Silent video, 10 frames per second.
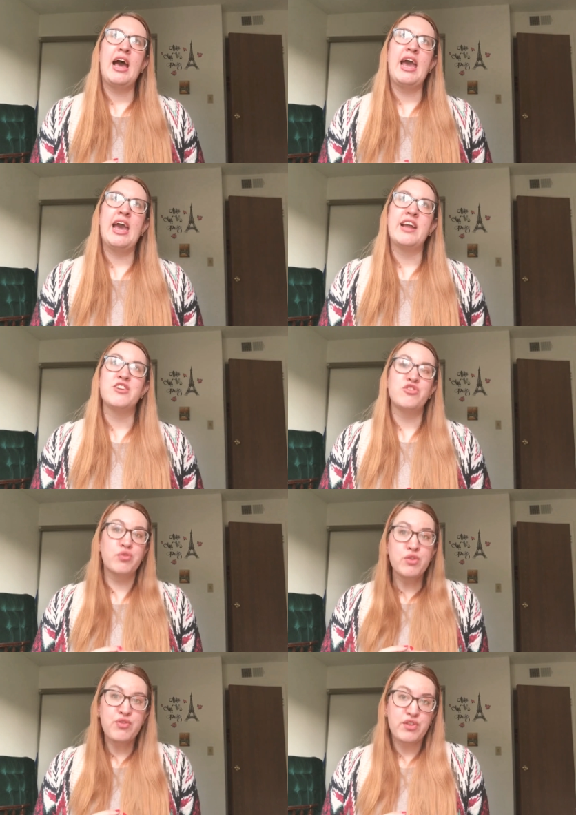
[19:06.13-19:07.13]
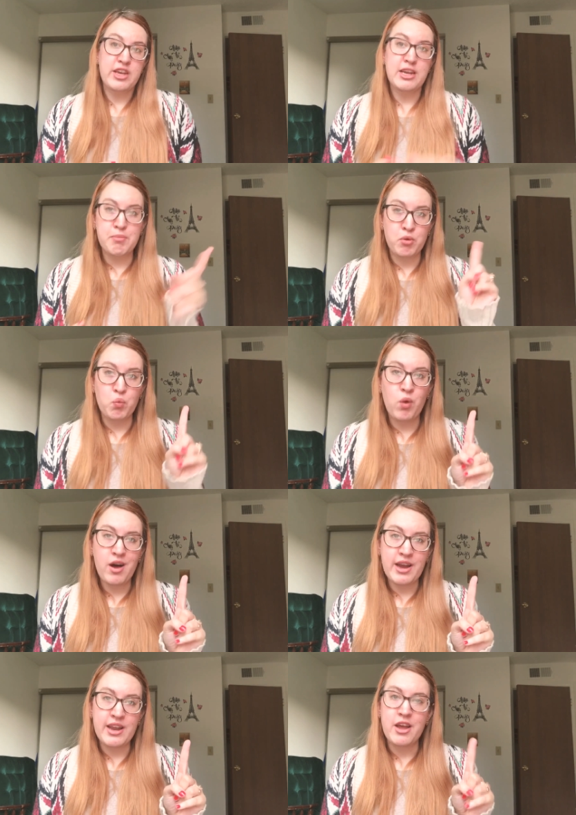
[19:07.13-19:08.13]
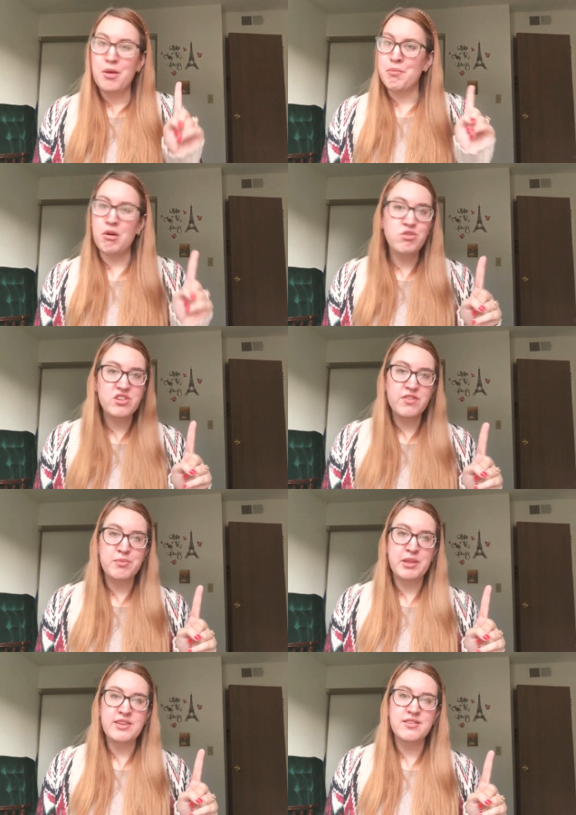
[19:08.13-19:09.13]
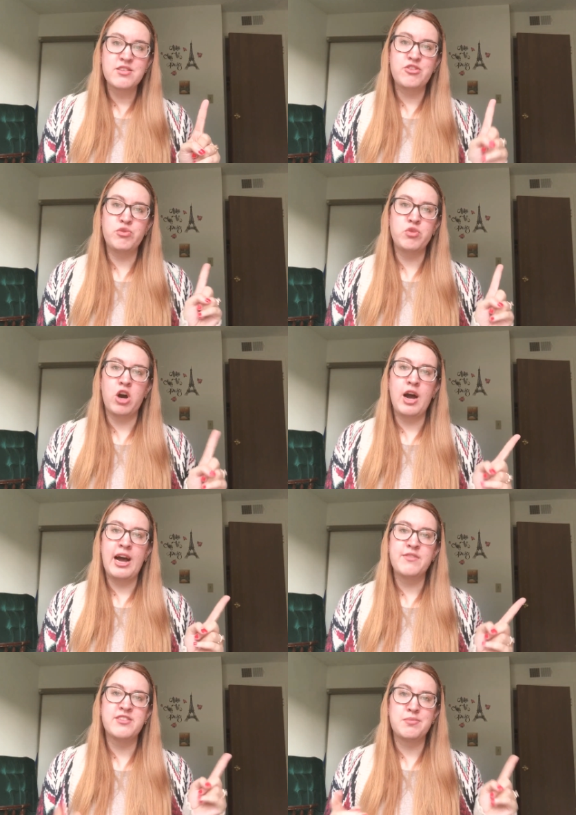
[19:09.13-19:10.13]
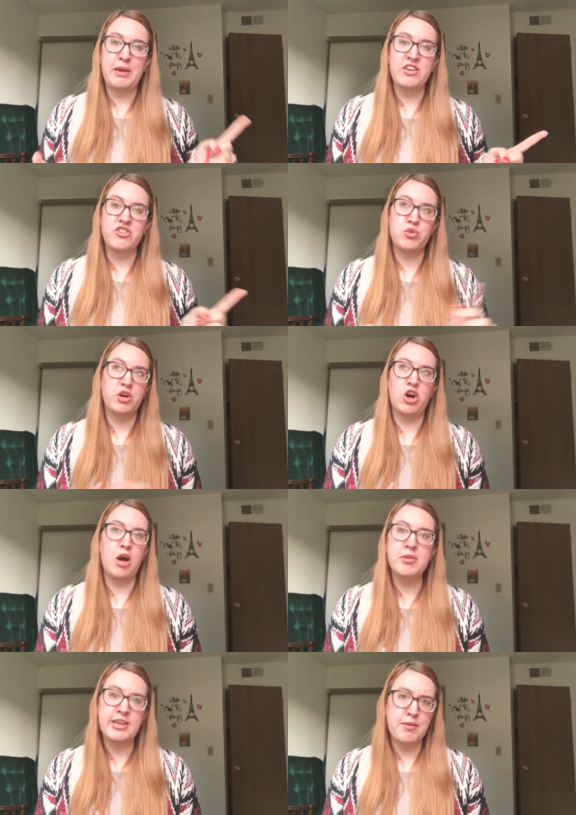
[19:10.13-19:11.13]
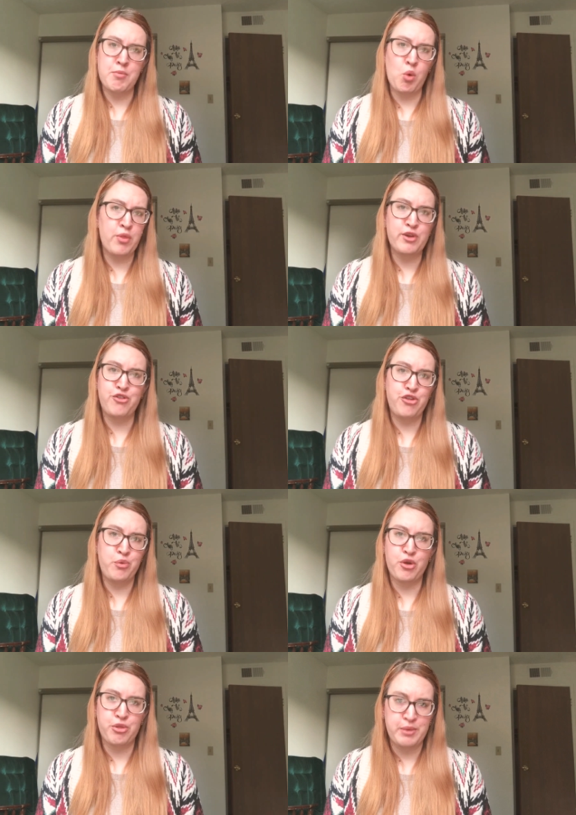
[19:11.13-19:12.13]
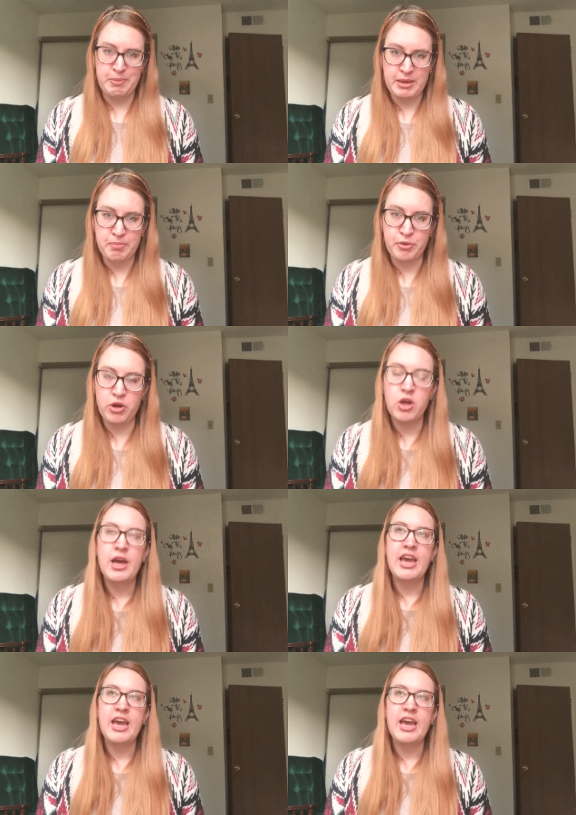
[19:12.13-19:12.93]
And truthfully, number one, most of the places do not have space to accommodate more than 2 or 3 people.